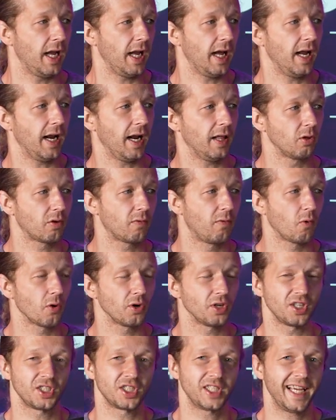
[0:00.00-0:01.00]
and I look
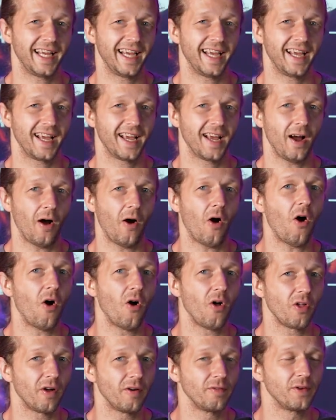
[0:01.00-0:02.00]
forward to seeing
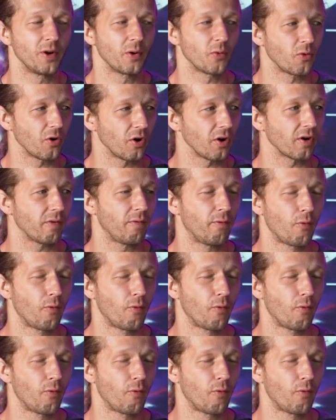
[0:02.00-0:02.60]
all of your work